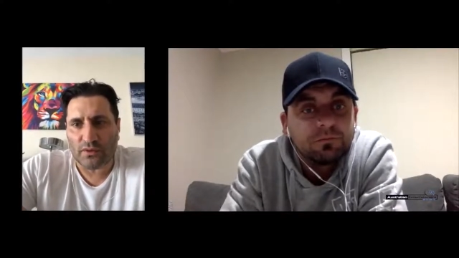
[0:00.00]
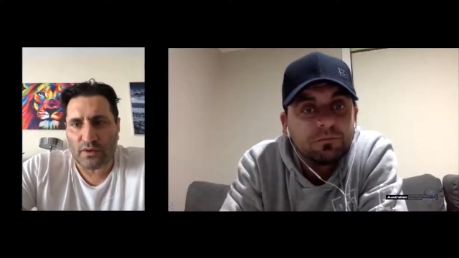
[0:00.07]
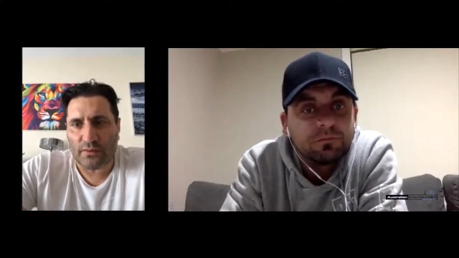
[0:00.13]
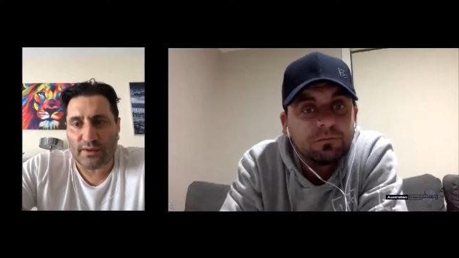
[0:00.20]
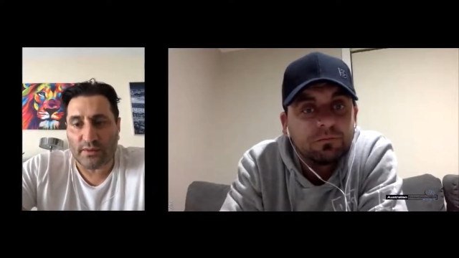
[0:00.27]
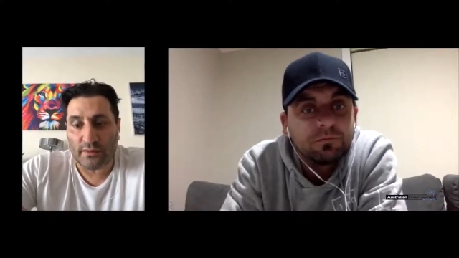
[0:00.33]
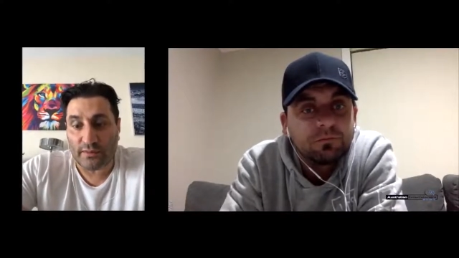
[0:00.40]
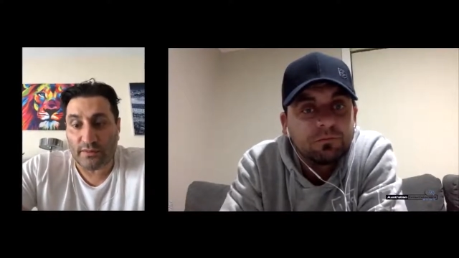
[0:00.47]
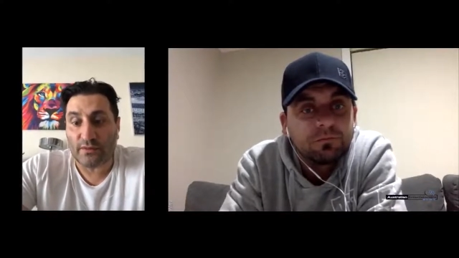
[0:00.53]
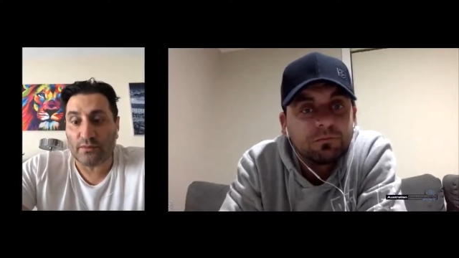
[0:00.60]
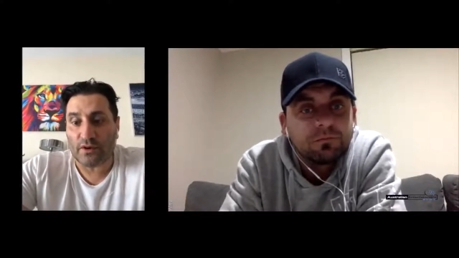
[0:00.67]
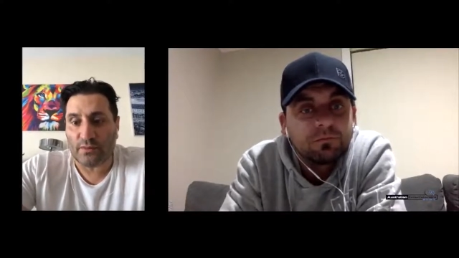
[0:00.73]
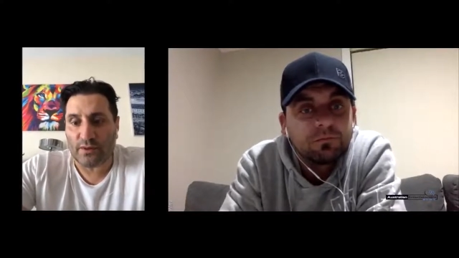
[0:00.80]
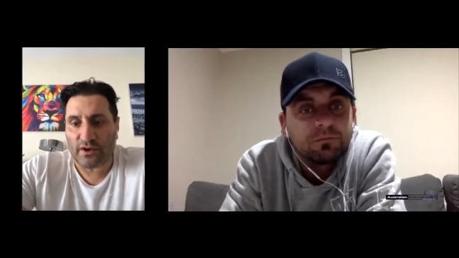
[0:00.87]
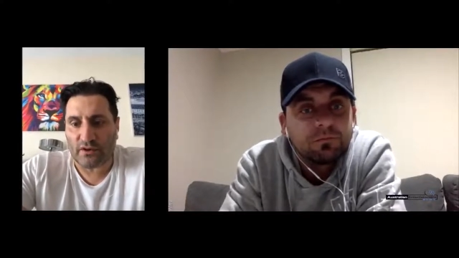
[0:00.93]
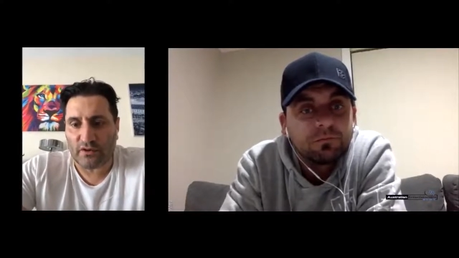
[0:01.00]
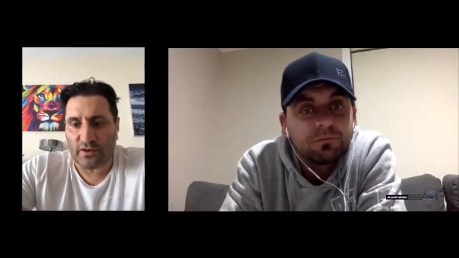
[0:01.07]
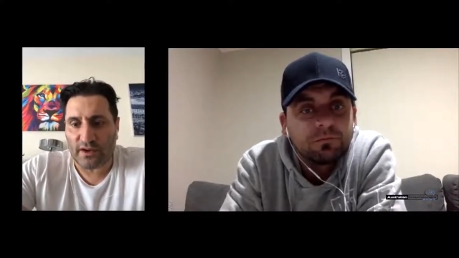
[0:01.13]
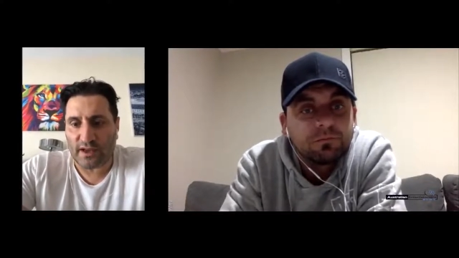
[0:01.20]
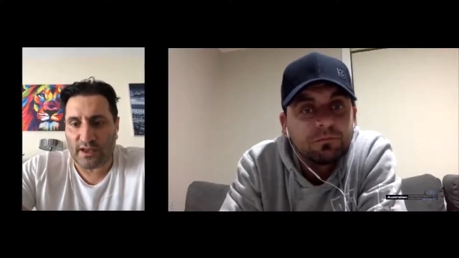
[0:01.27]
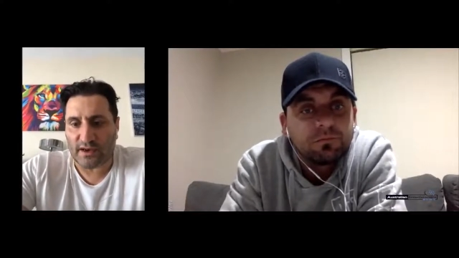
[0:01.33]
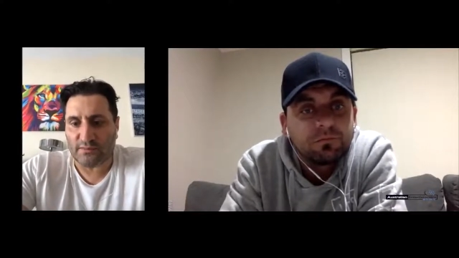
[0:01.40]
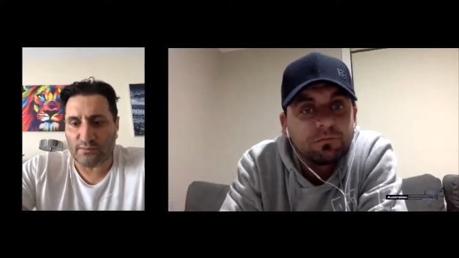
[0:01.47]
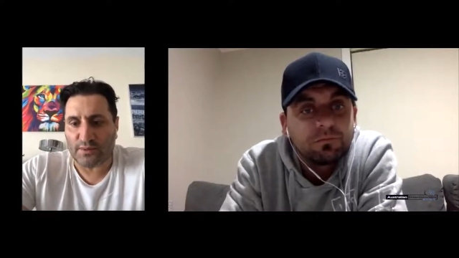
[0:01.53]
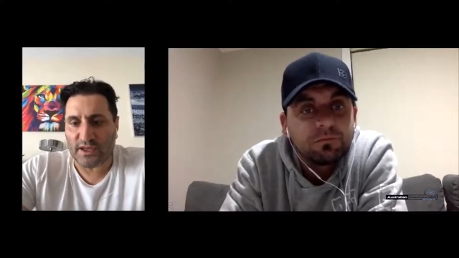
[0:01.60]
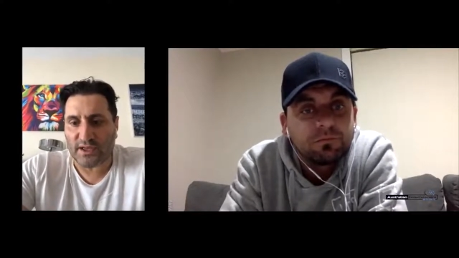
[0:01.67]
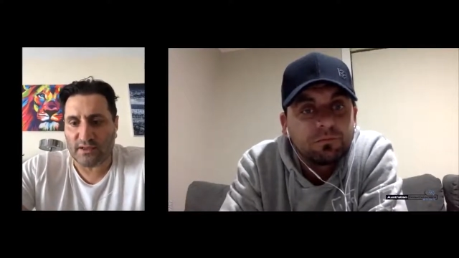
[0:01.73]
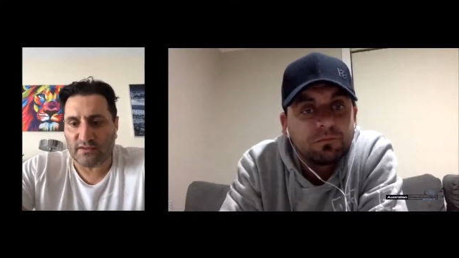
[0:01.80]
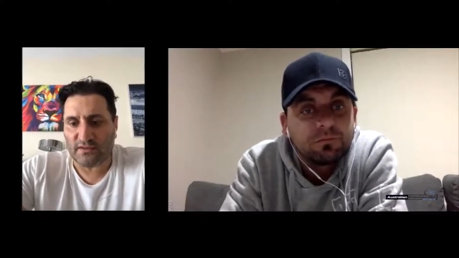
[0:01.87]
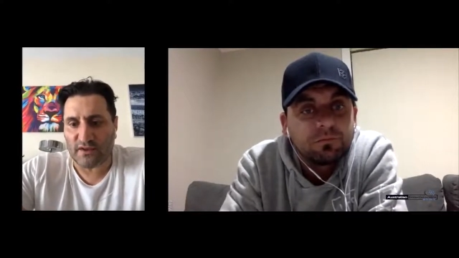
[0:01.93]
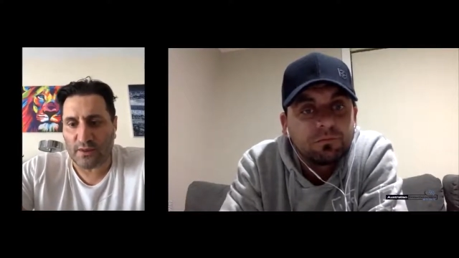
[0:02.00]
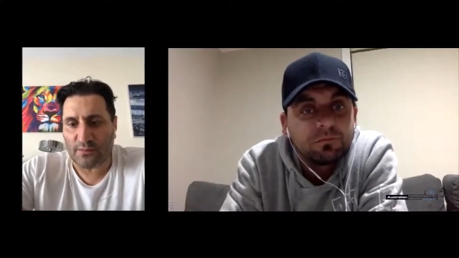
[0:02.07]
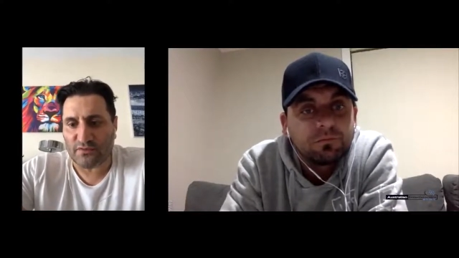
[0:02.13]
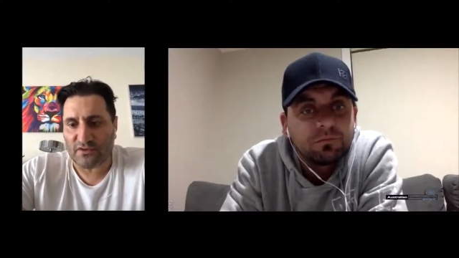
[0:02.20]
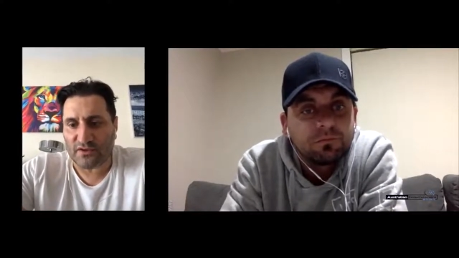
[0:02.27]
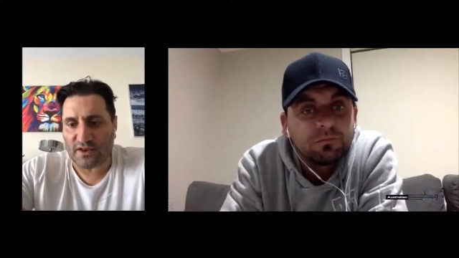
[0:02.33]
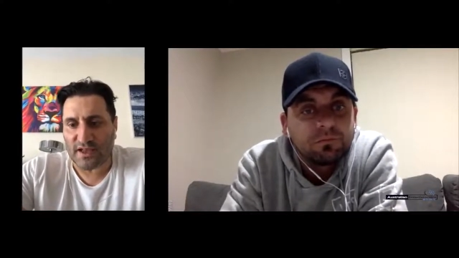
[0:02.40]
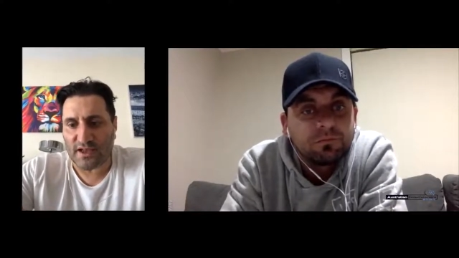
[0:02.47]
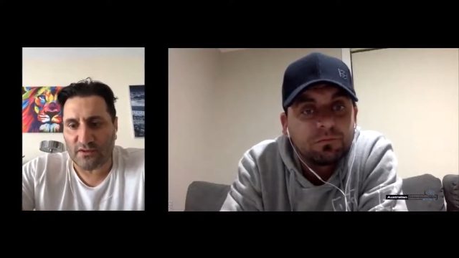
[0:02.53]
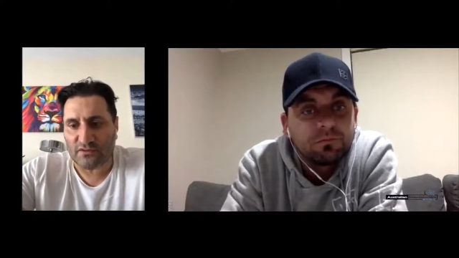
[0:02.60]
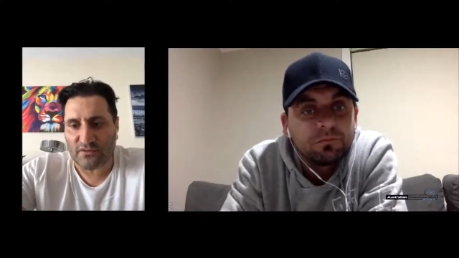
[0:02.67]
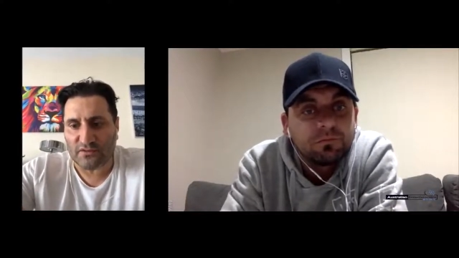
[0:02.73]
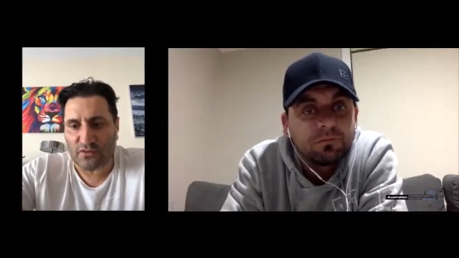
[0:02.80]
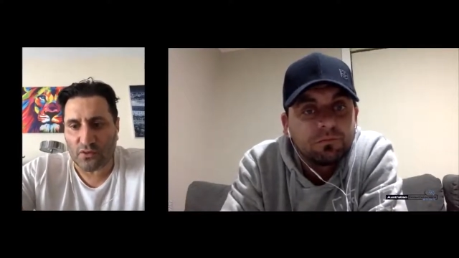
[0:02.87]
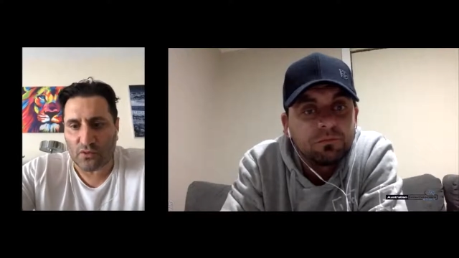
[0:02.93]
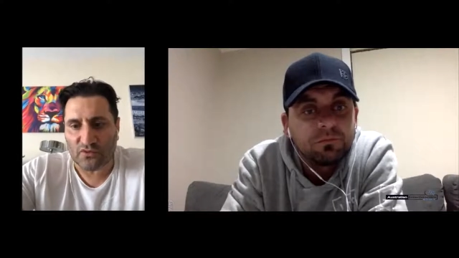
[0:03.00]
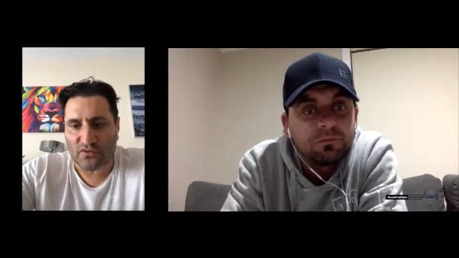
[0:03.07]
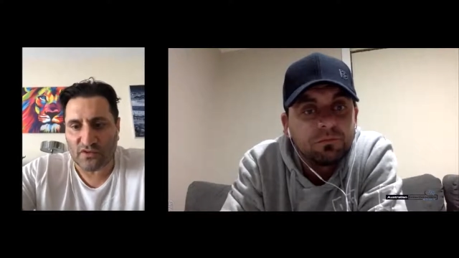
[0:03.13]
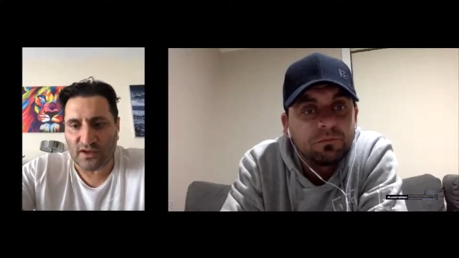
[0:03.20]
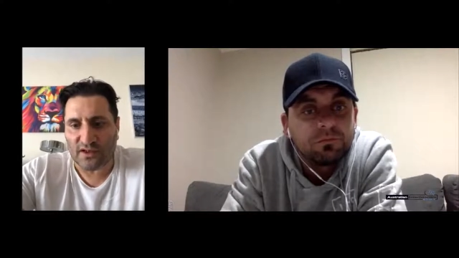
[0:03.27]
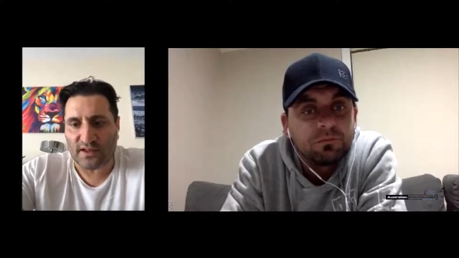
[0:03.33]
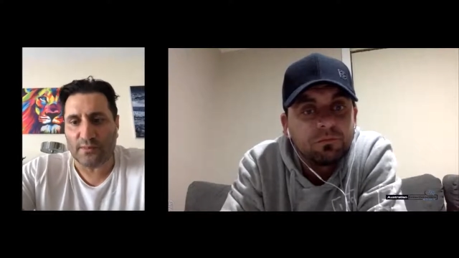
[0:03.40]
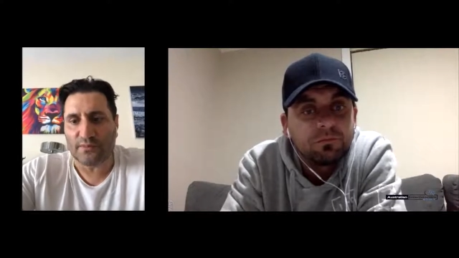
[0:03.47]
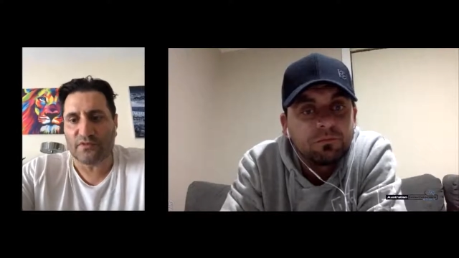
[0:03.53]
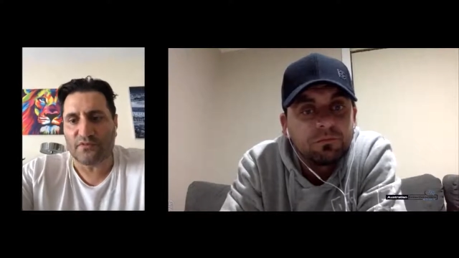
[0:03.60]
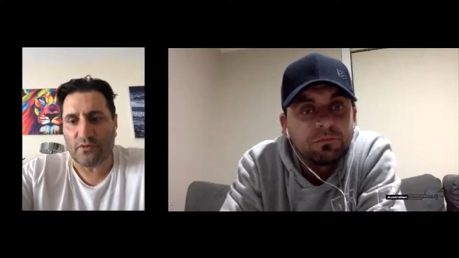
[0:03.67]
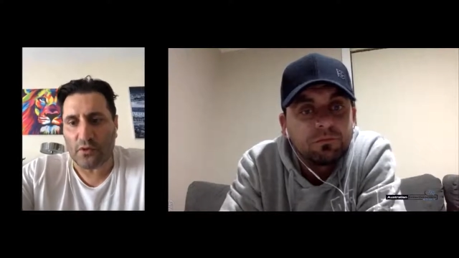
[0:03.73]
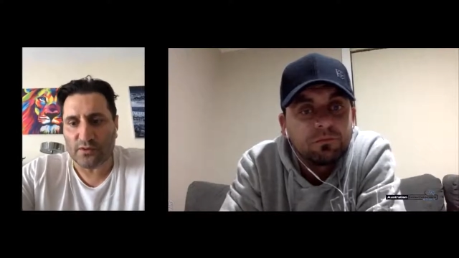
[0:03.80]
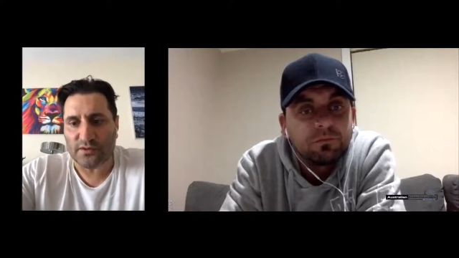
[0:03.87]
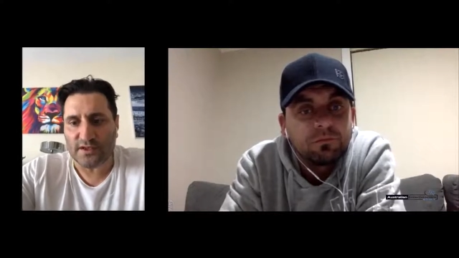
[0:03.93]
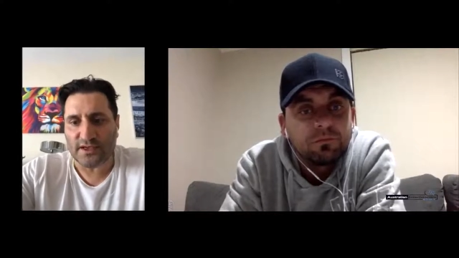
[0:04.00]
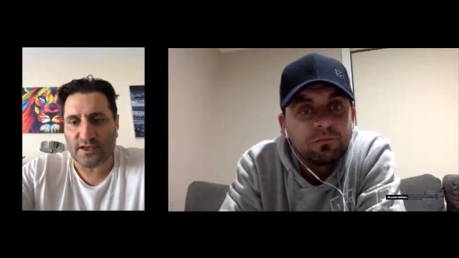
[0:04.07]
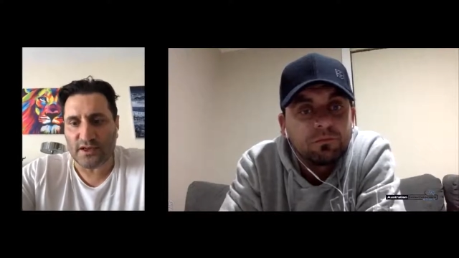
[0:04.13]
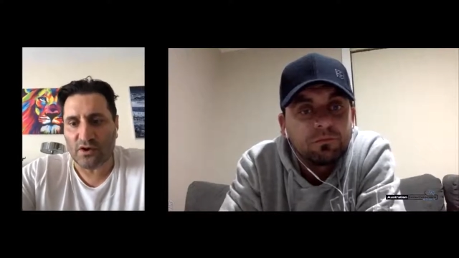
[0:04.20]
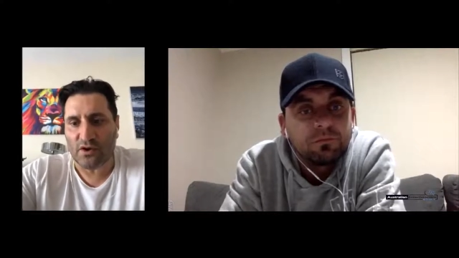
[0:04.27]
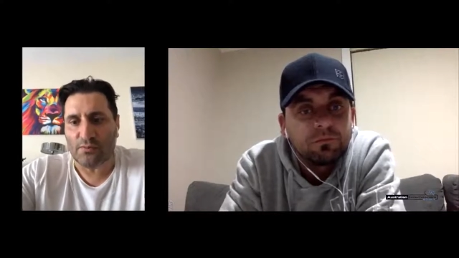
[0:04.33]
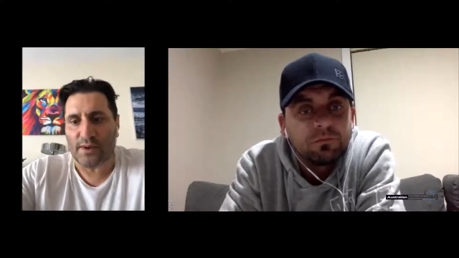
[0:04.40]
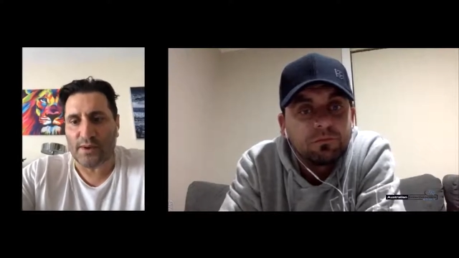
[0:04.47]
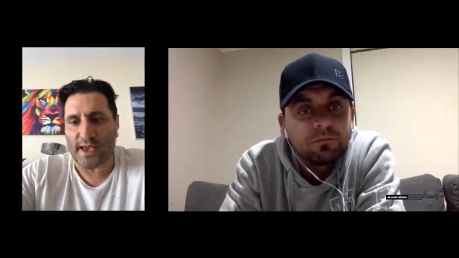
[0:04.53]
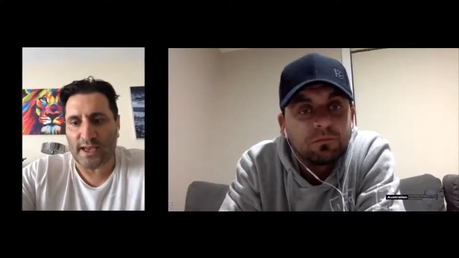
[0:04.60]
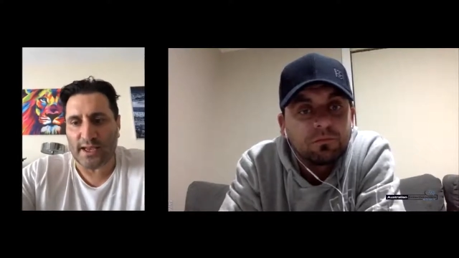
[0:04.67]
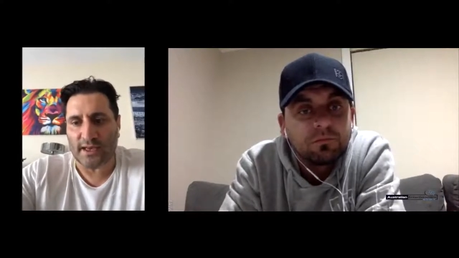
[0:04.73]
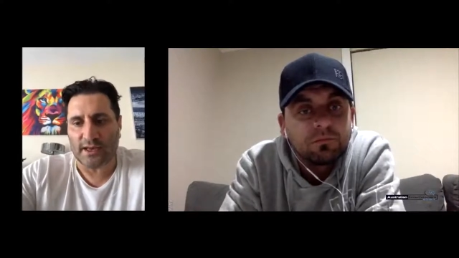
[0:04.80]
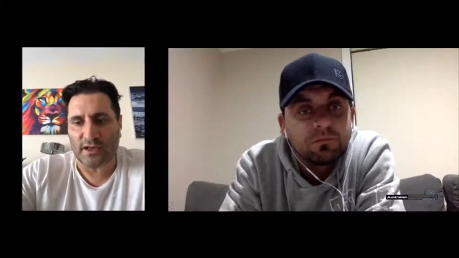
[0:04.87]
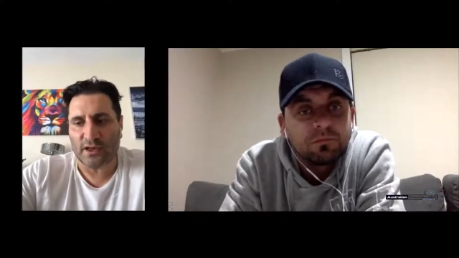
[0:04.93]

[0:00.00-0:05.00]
Speaker 1: I went, my career had peaks and ups and downs, of course, and clubs folding and not paying.